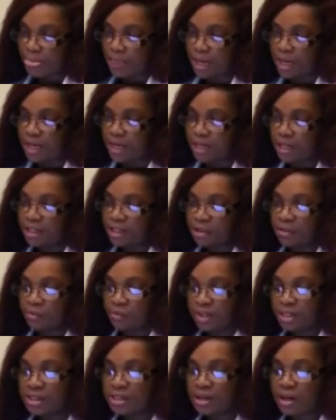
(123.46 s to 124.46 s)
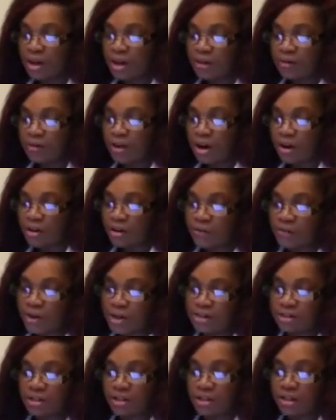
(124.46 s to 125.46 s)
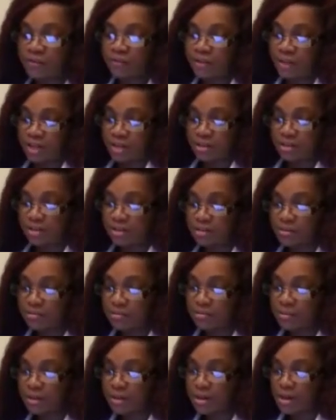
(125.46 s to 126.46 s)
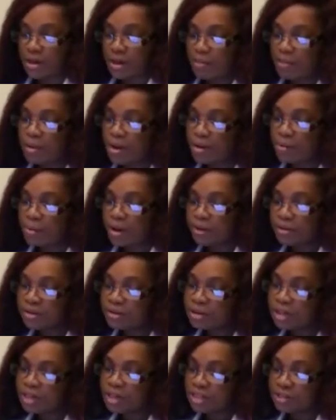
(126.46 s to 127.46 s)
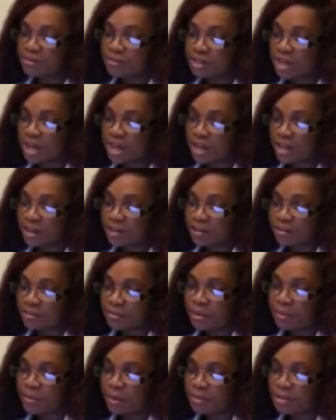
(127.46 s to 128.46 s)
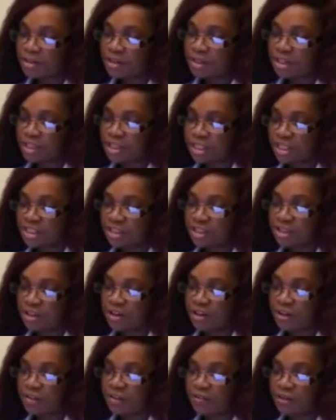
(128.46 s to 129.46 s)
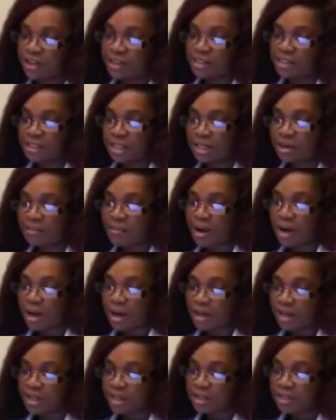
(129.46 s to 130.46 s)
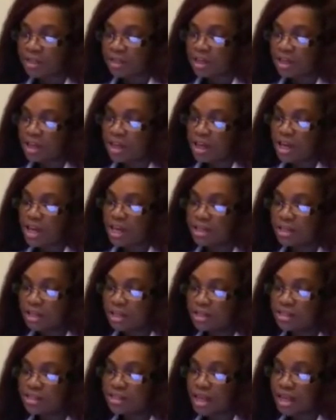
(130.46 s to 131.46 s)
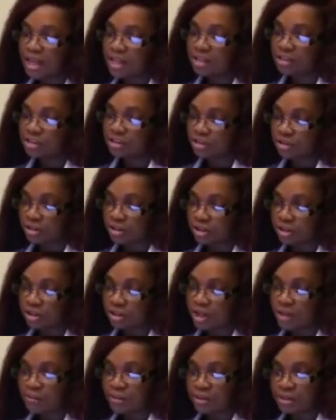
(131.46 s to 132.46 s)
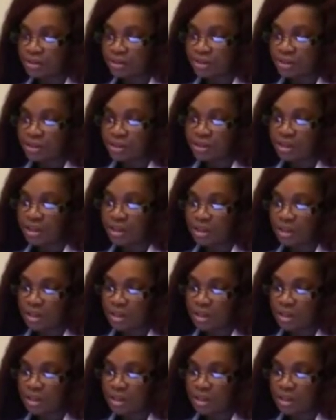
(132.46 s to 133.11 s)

and the risk of cardiovascular events. But whether the addition of ezetimibe, a non-statin drug that reduces